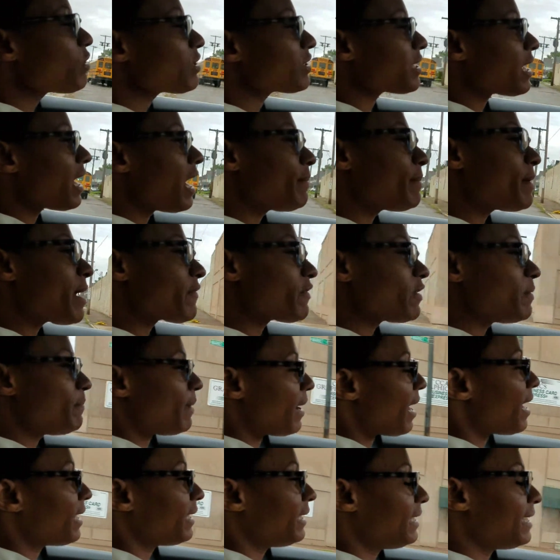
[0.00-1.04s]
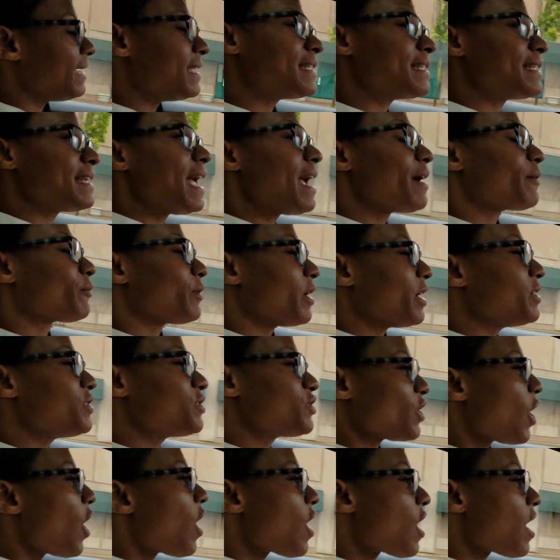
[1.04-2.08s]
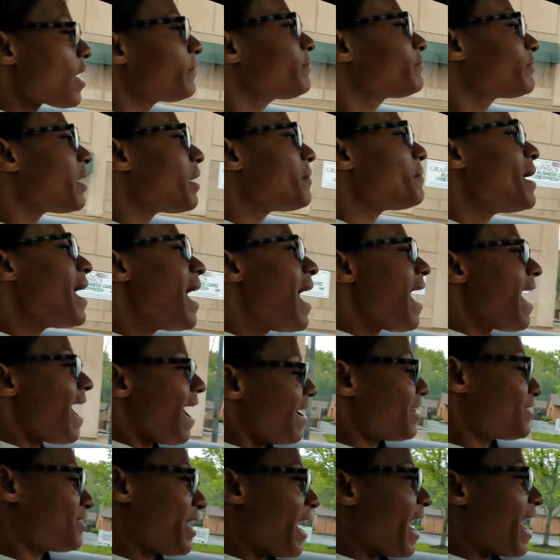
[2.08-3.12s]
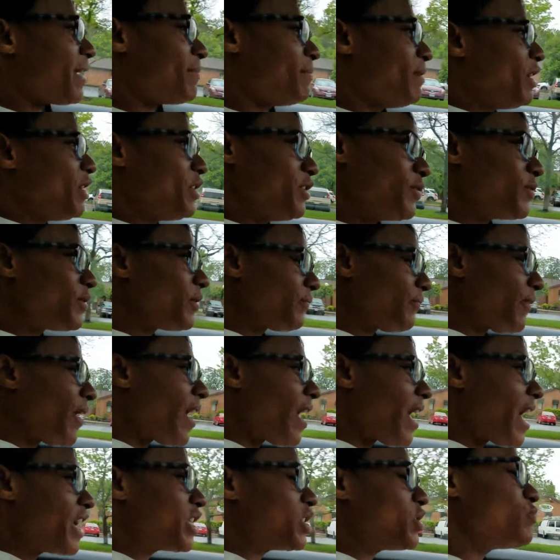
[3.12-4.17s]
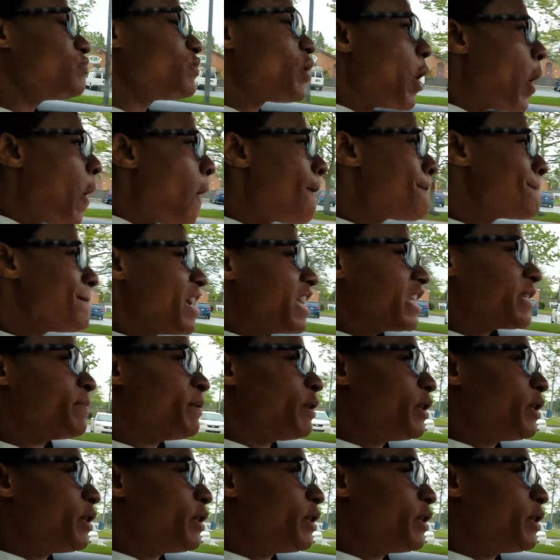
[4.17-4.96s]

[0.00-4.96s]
what's up, everybody? It's Rayshone from hashtag Beautified. You know, Miss